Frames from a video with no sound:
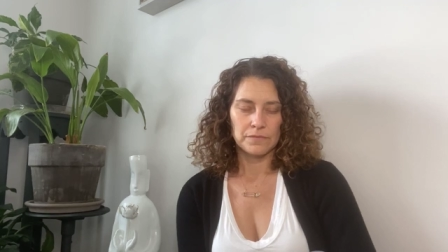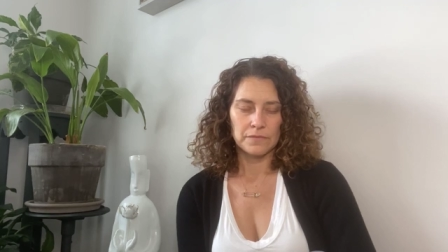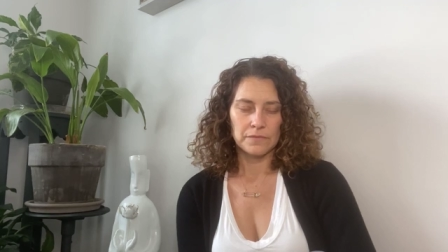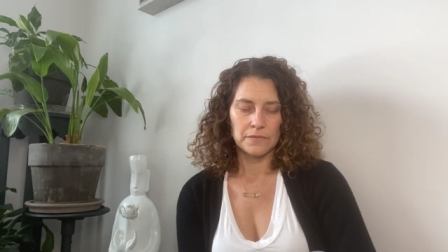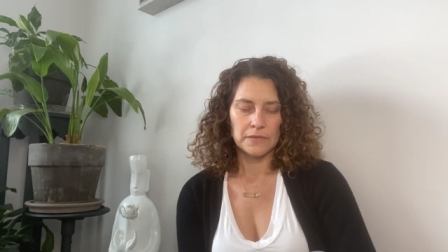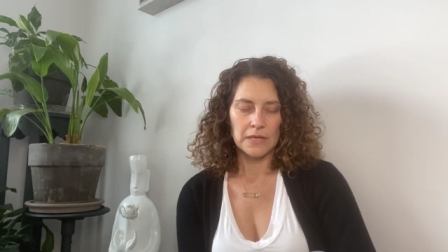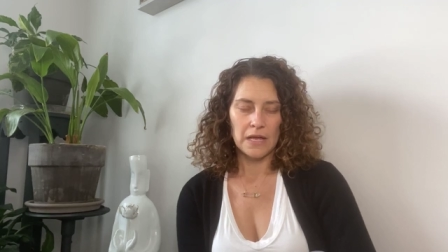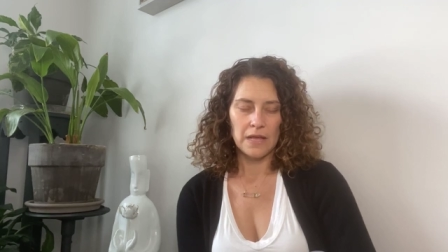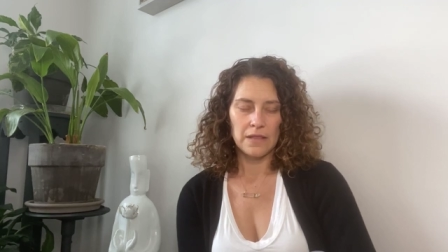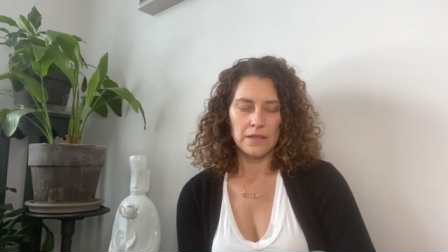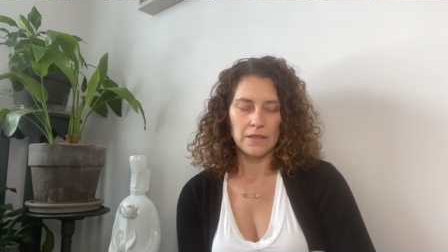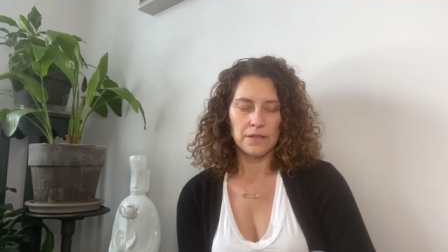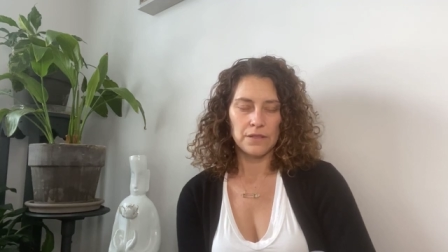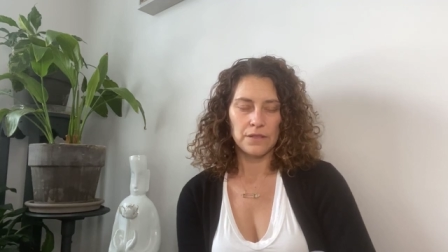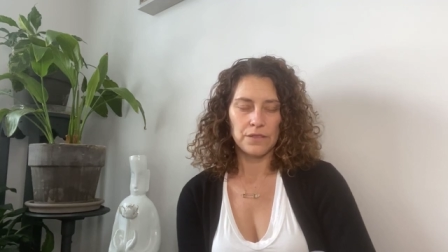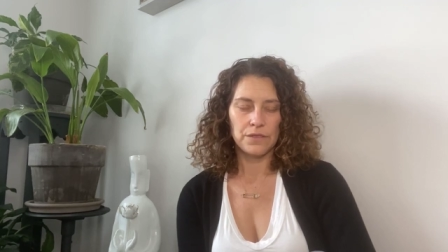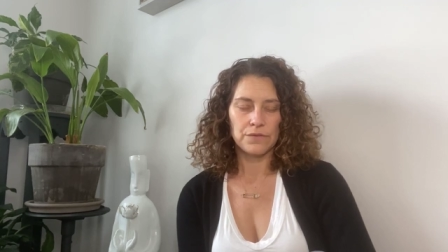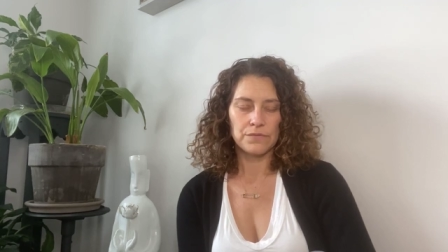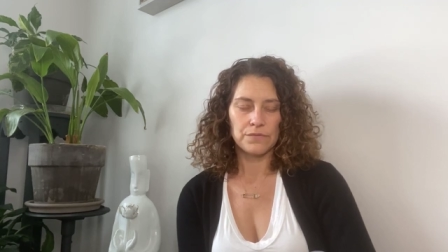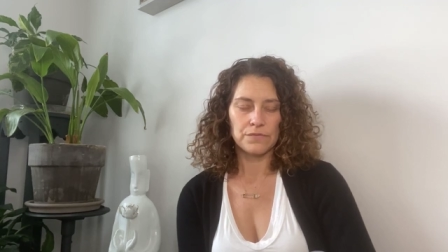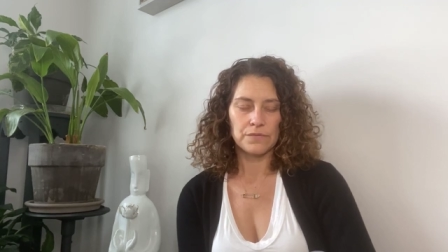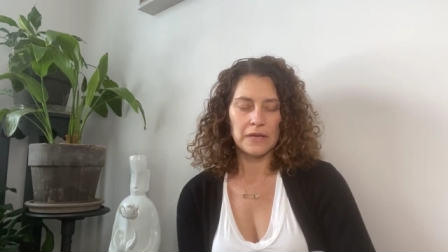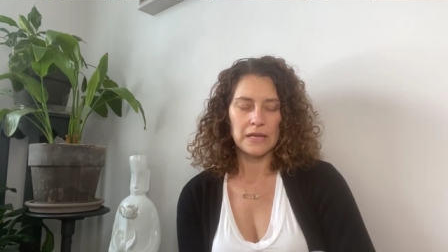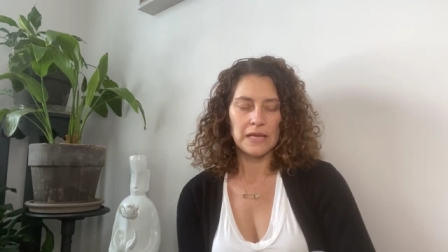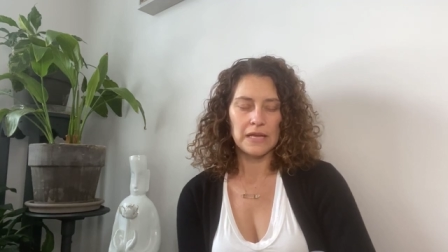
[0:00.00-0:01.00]
And then
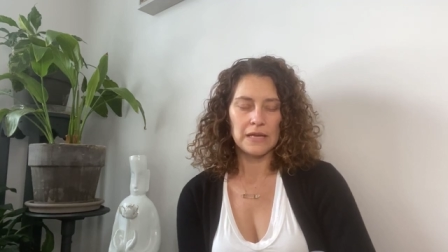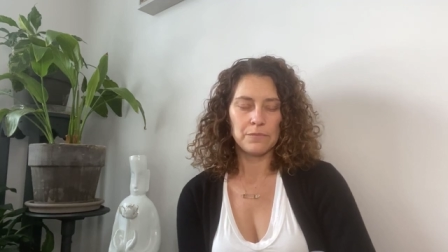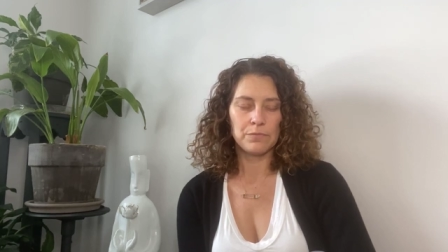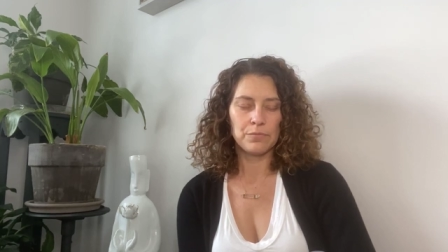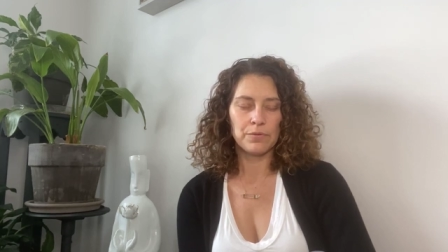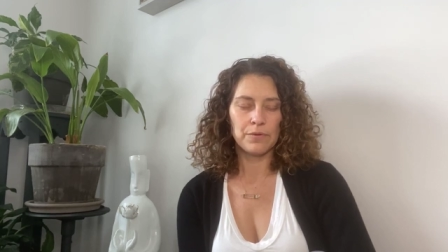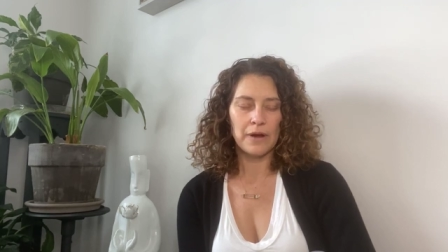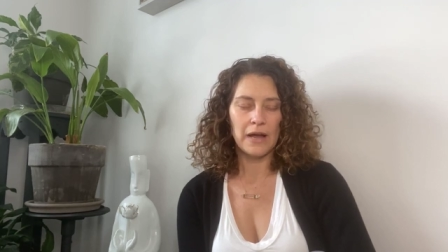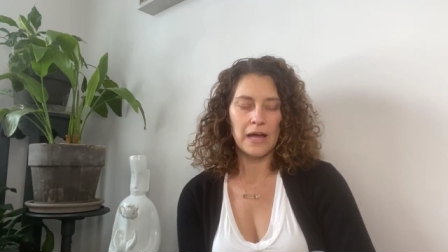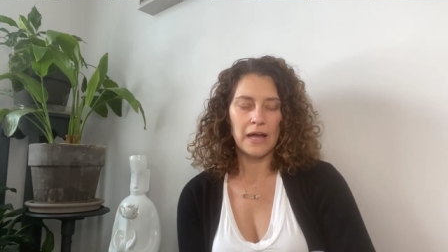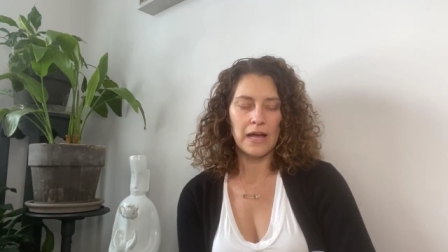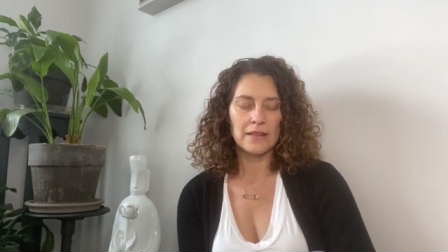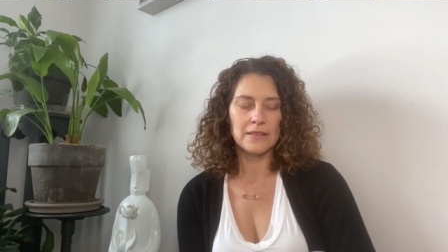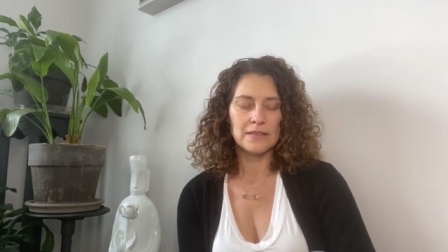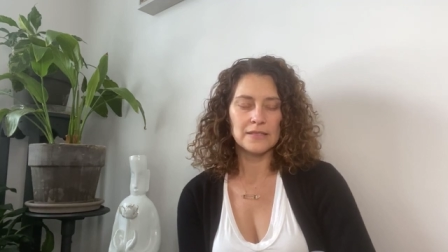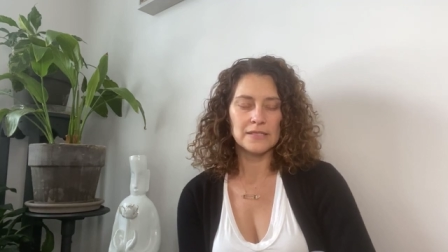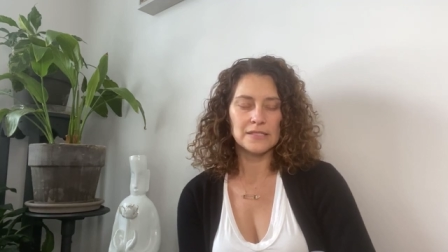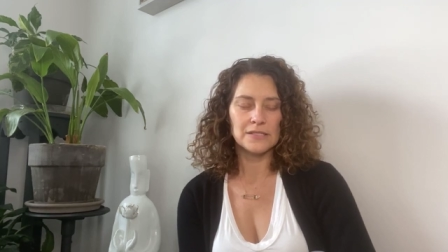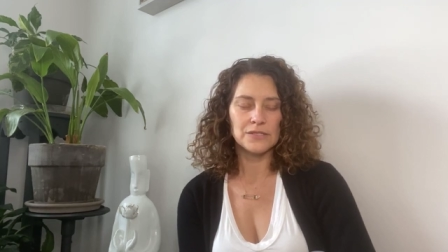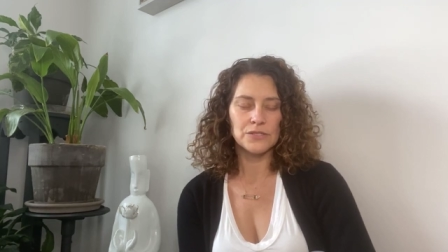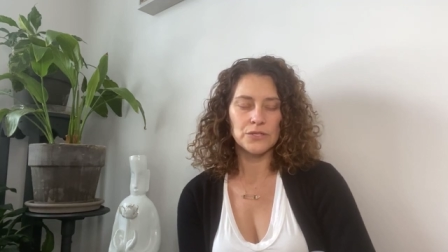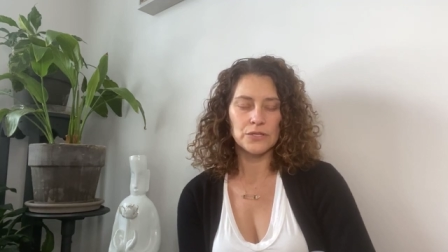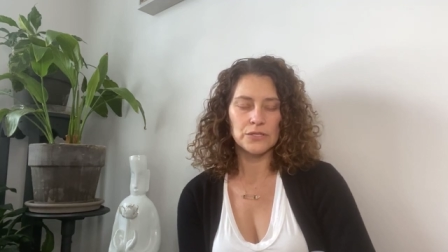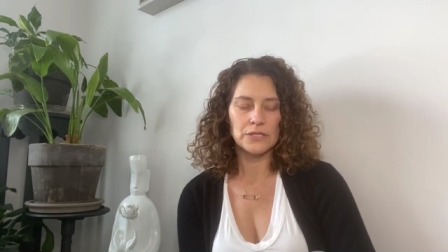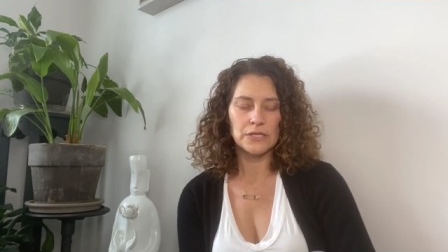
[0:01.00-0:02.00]
3 breaths,
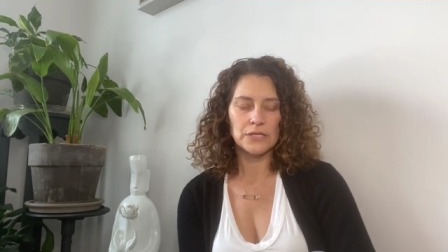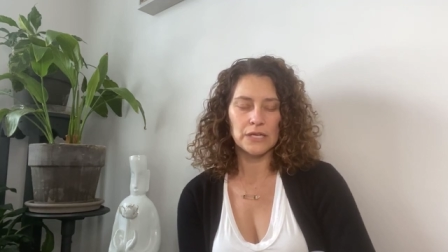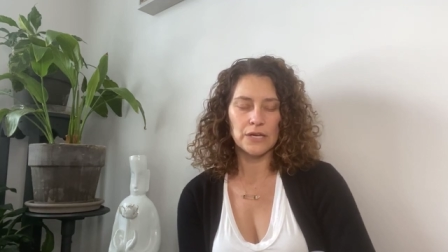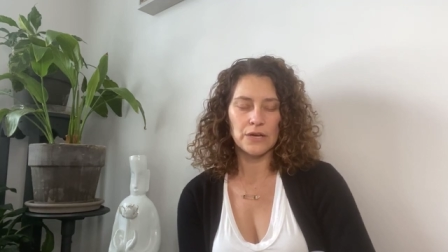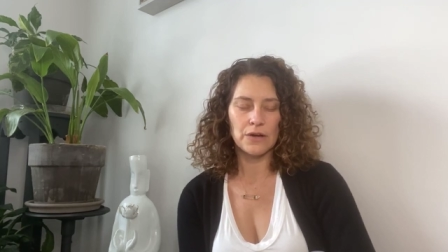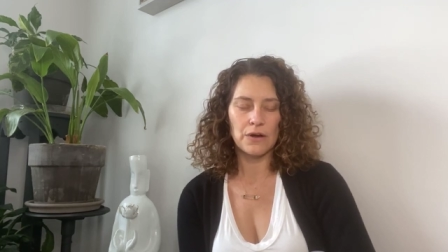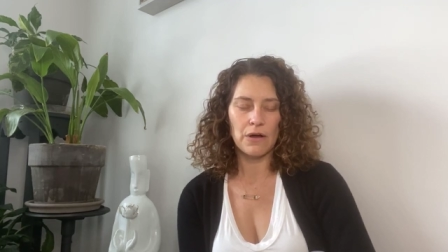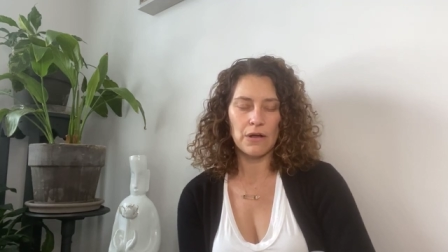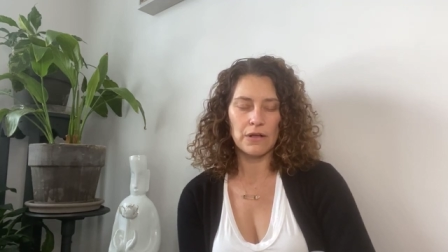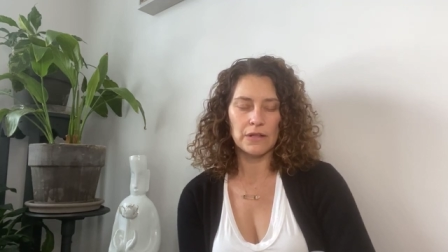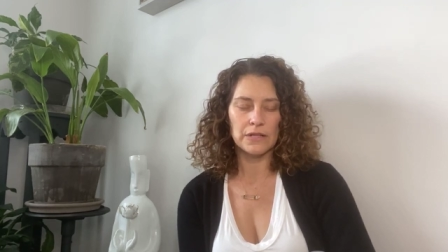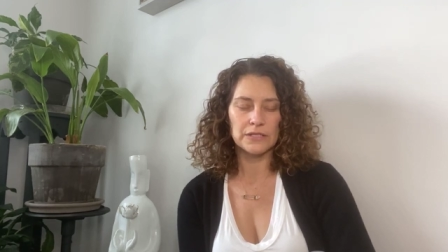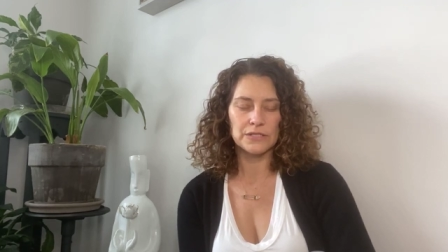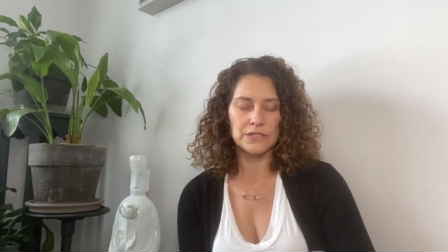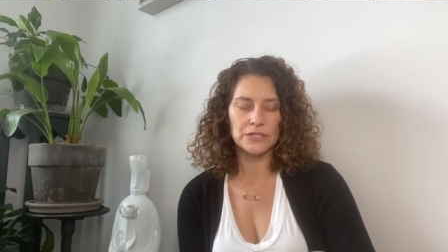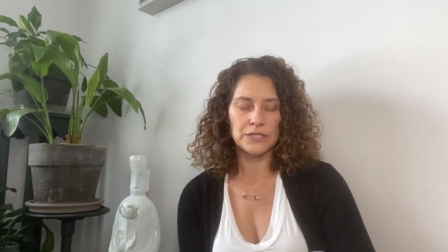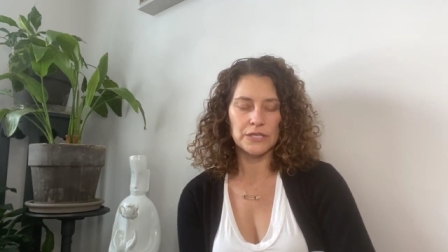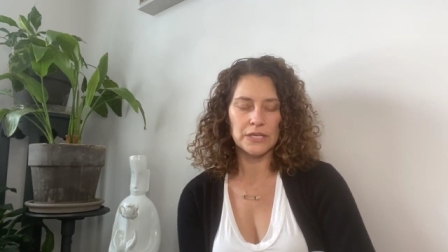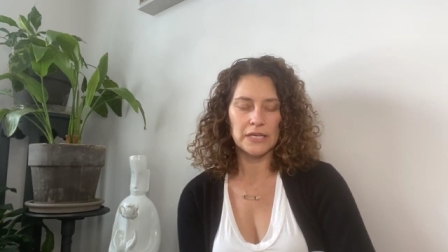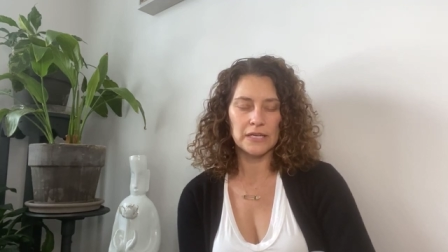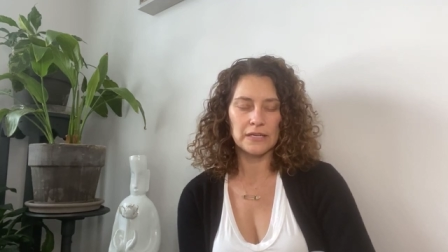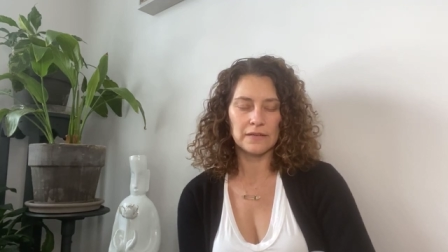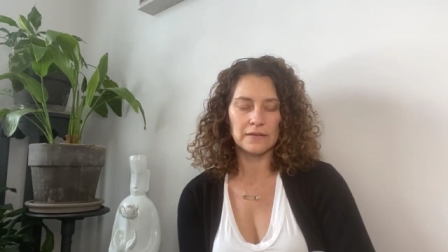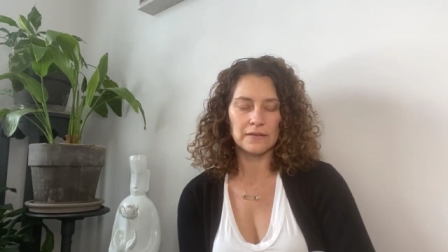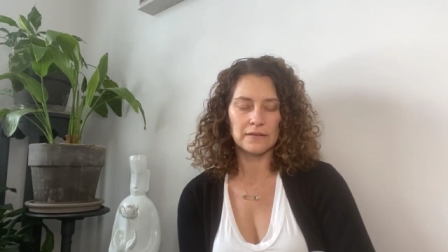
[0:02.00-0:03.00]
just
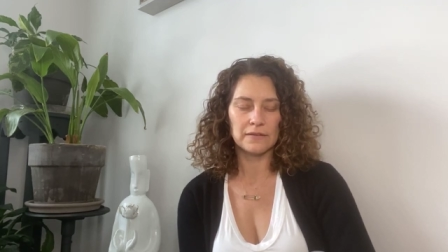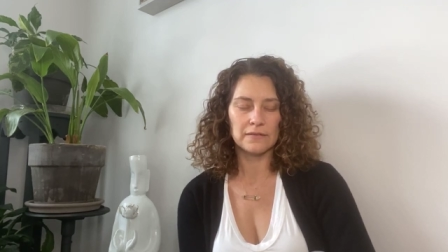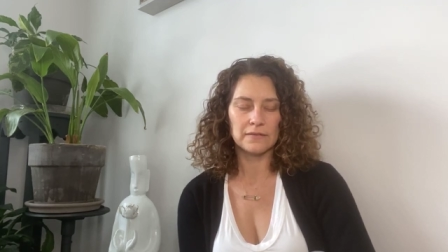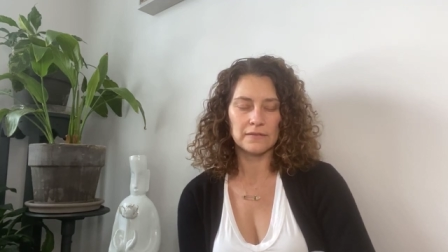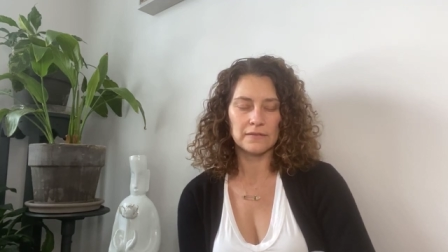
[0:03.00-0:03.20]
acknowledging